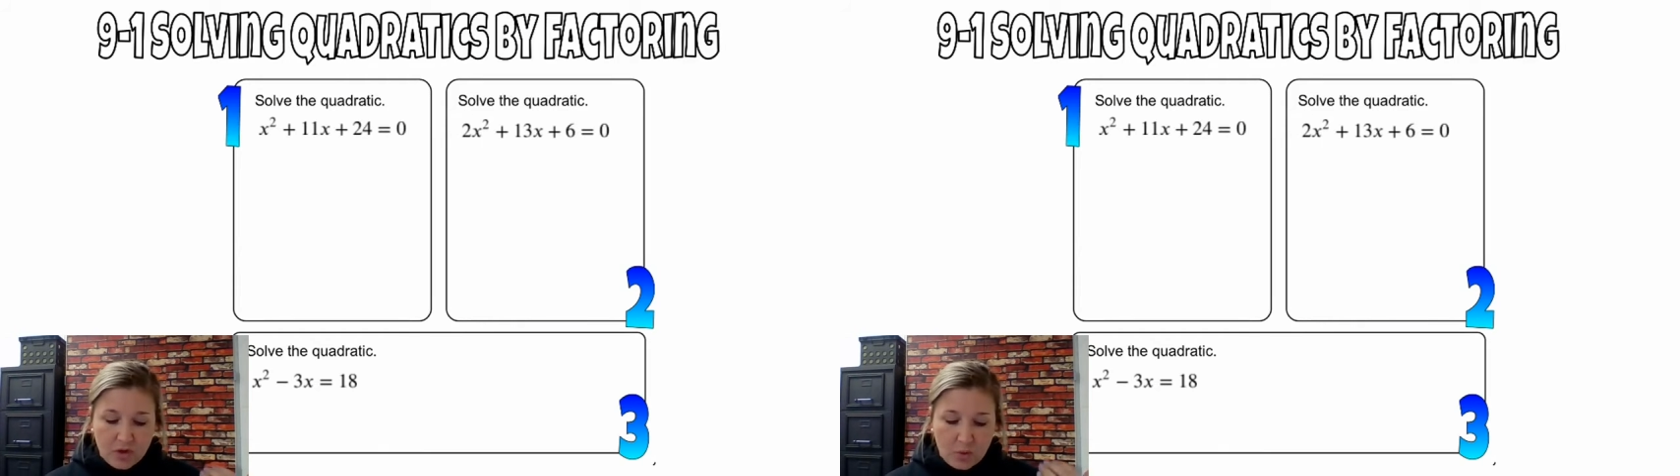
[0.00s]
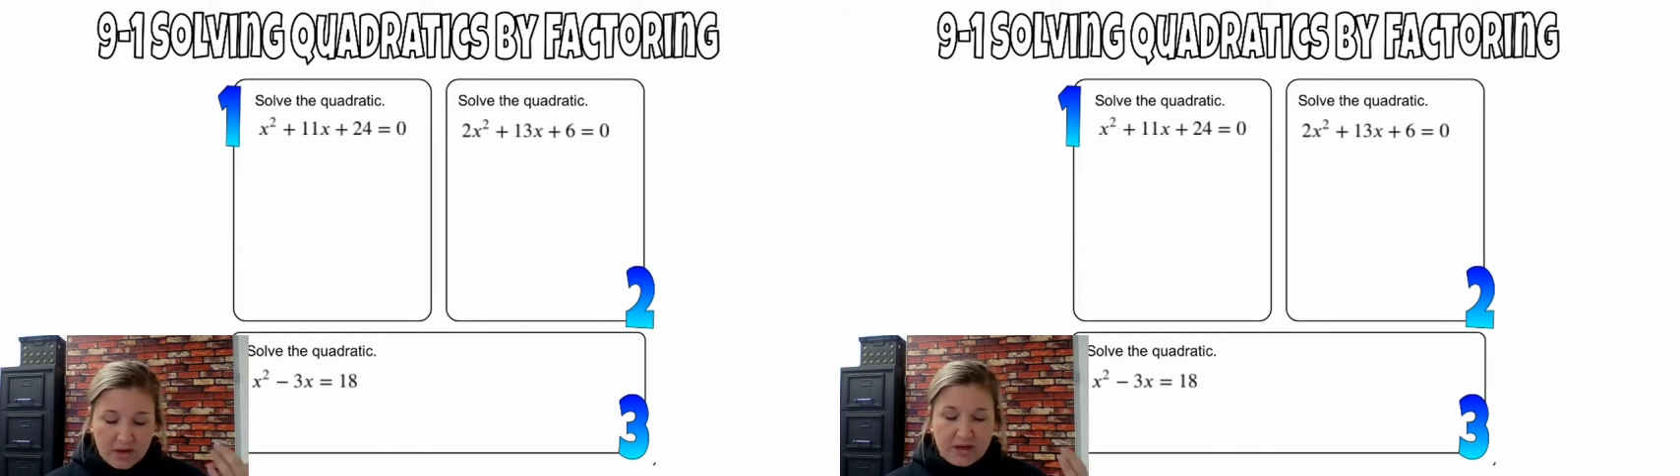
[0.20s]

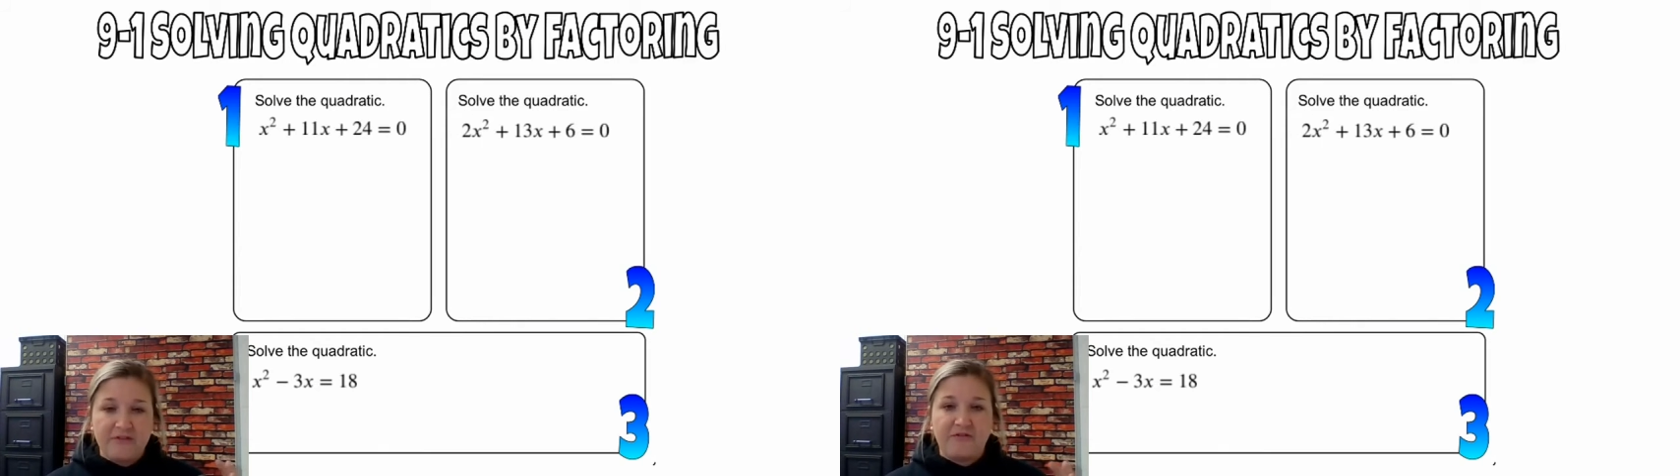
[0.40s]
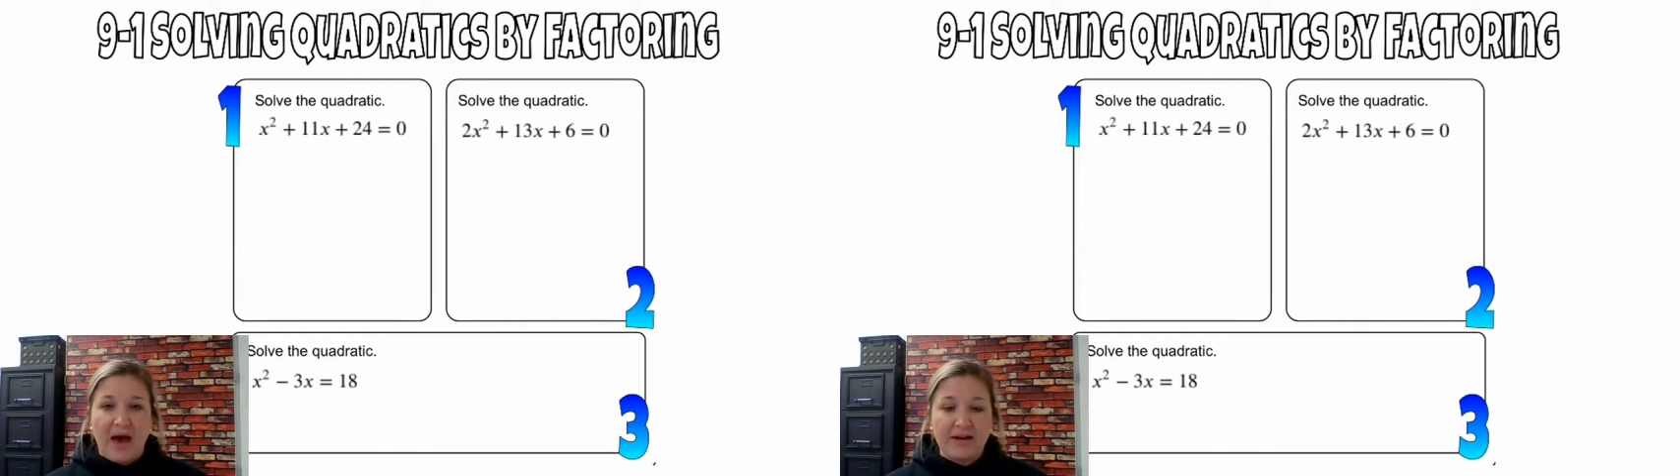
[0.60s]
We're going to
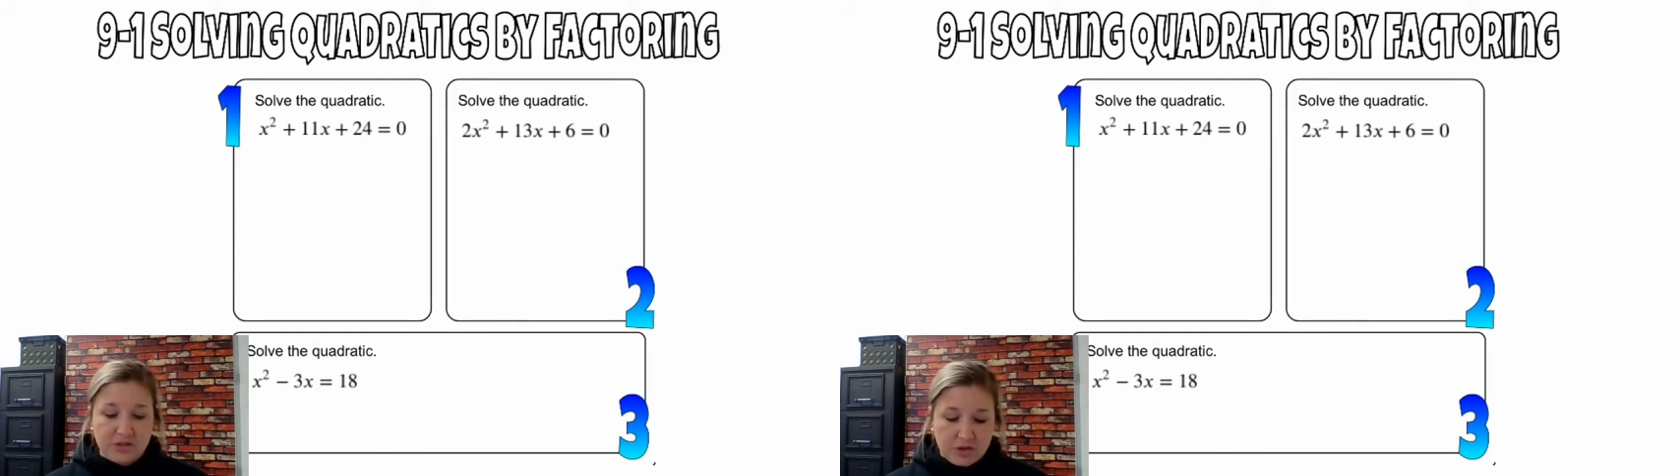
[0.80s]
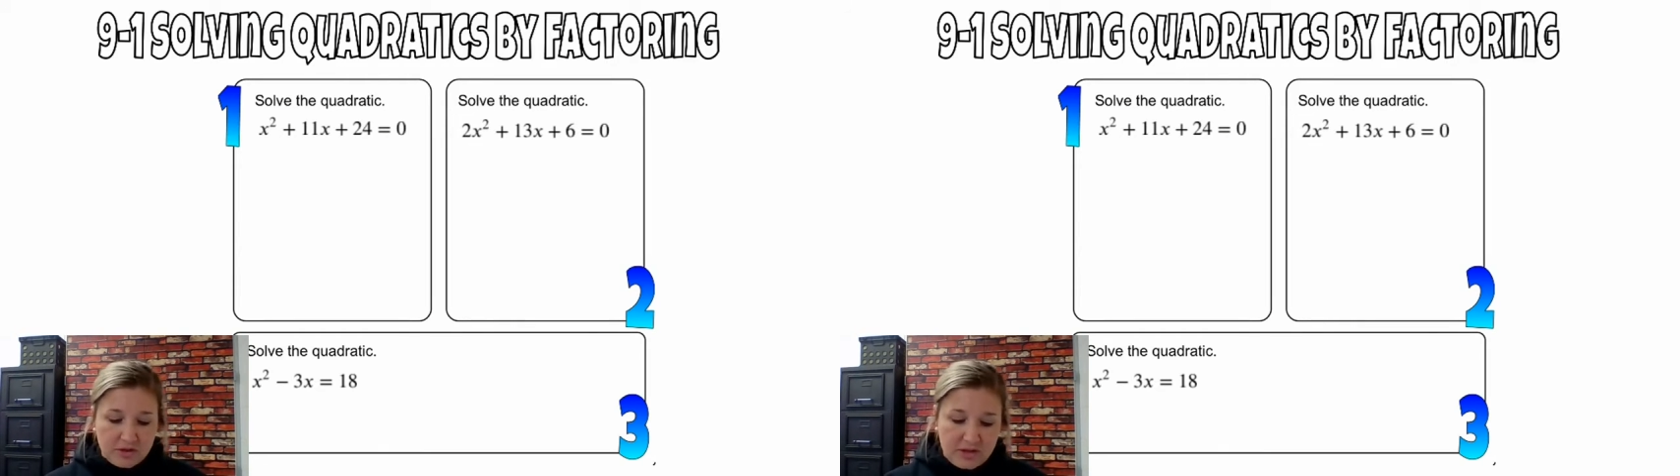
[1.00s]

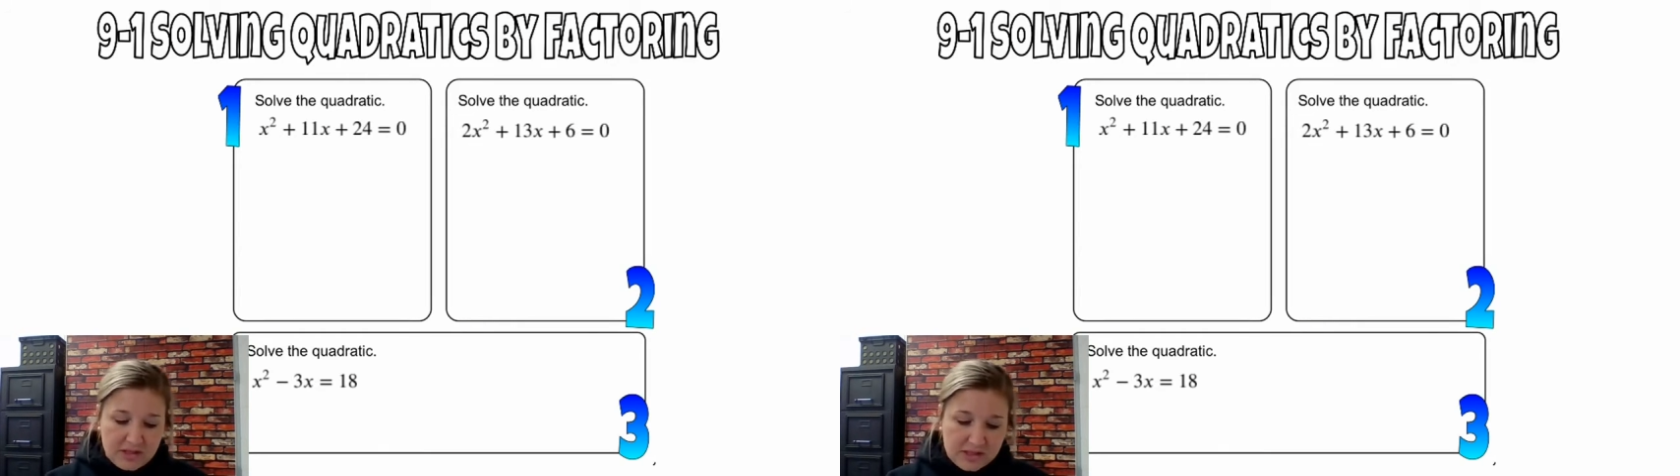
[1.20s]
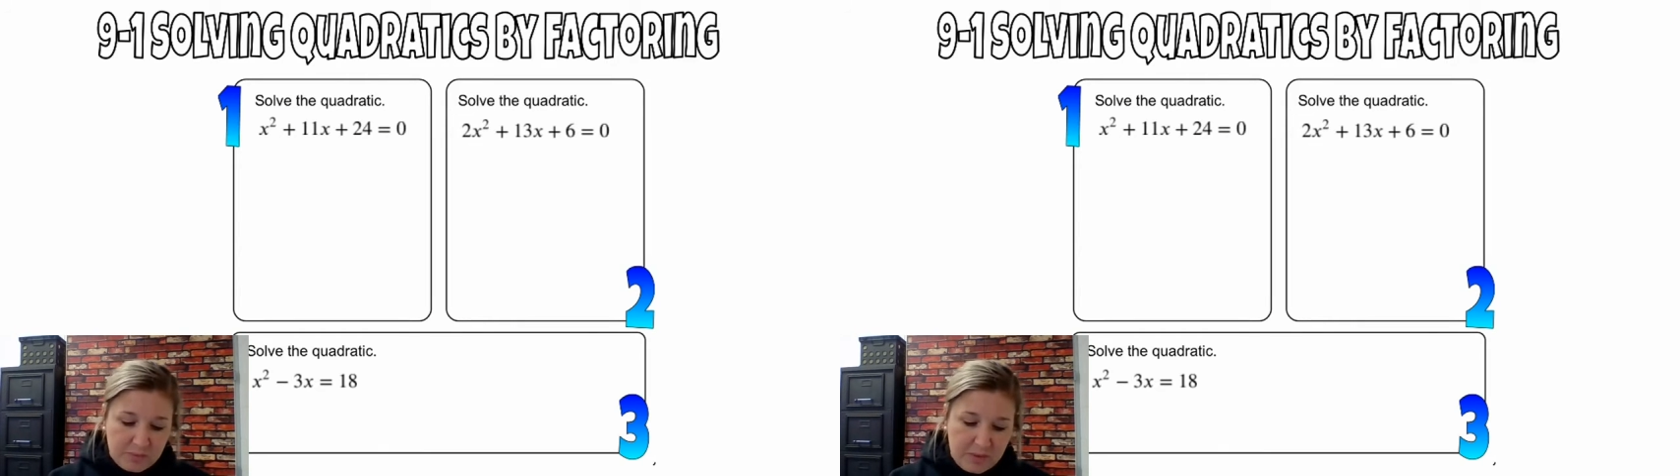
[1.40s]
factor
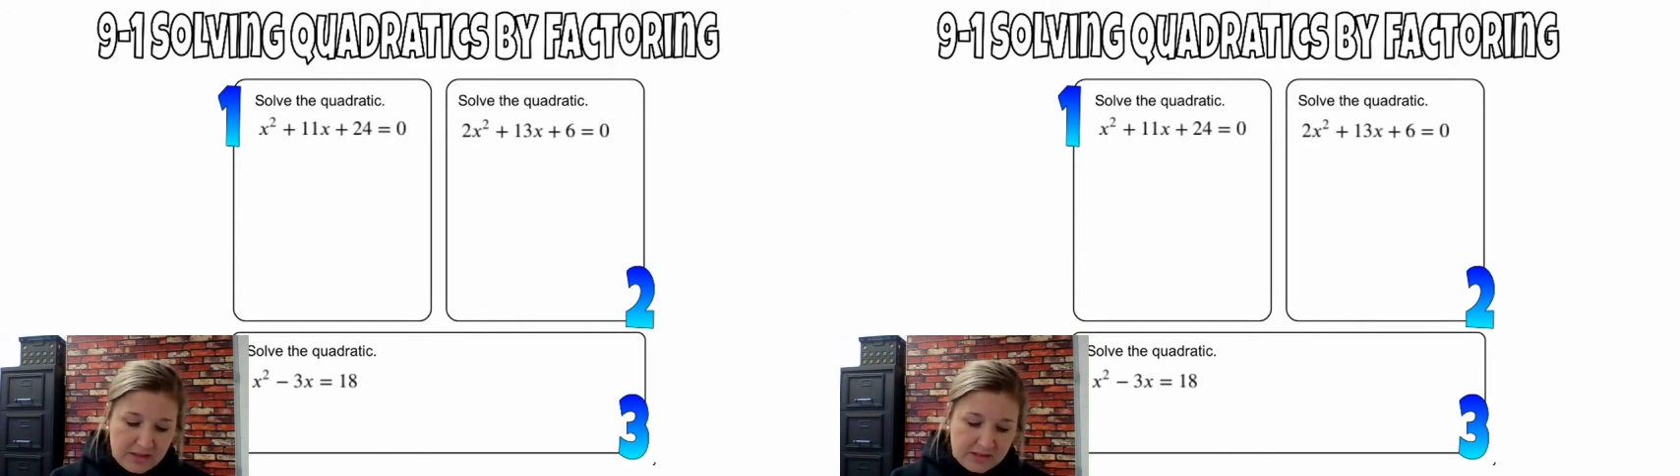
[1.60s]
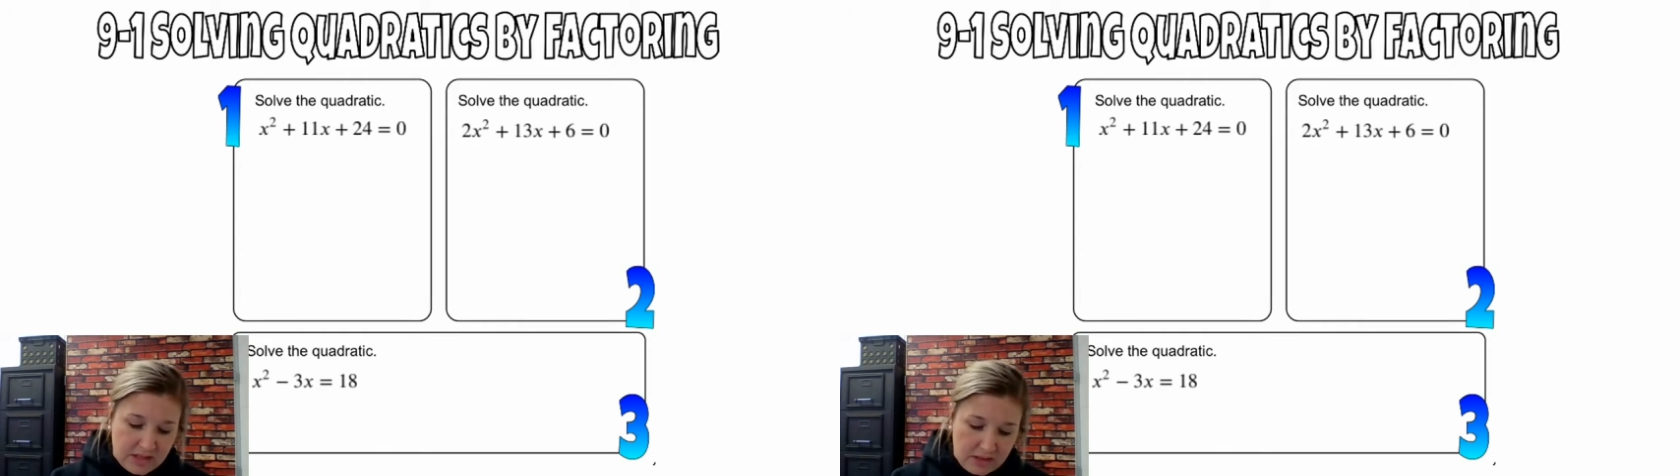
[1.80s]
this
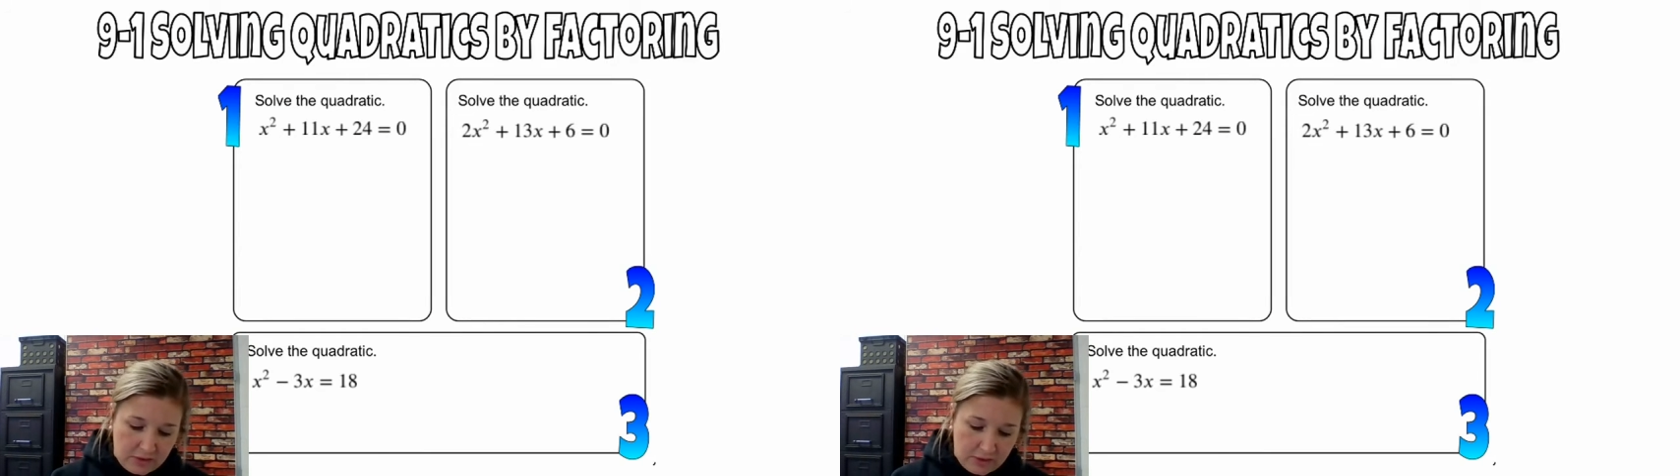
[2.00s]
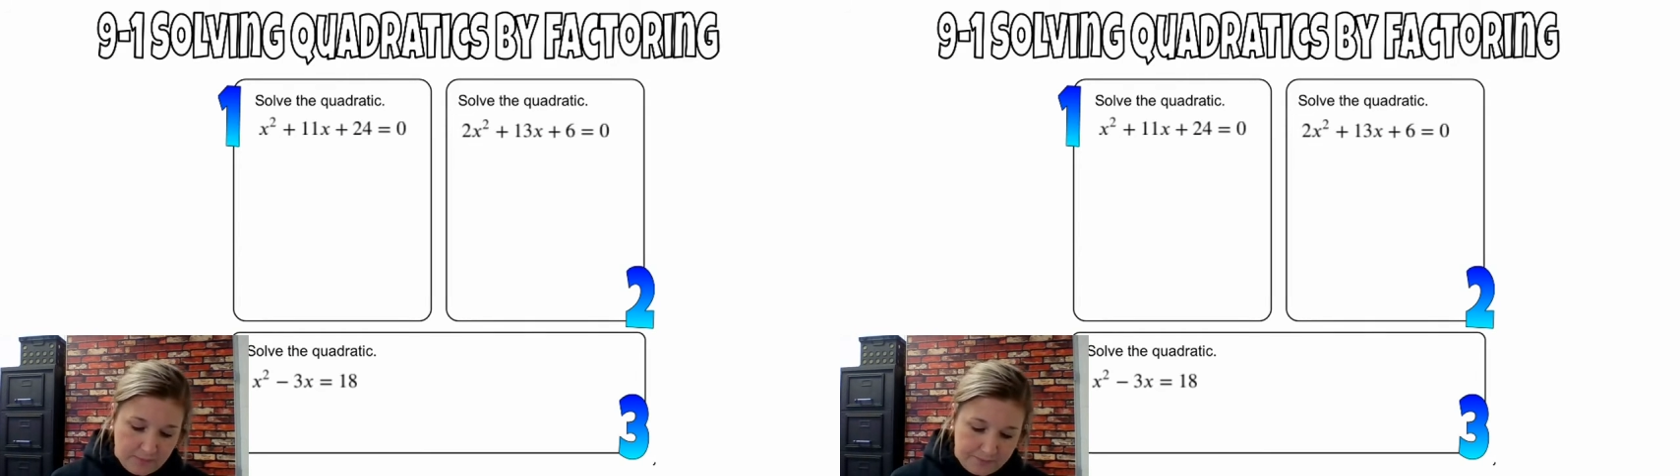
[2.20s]
piece
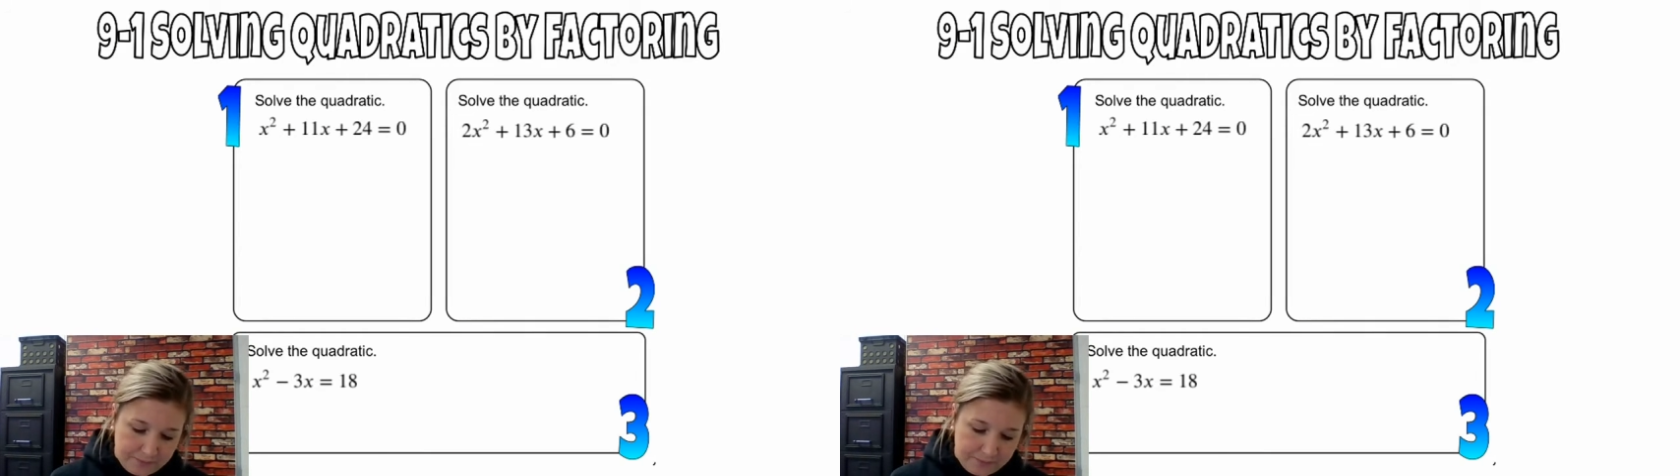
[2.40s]
here.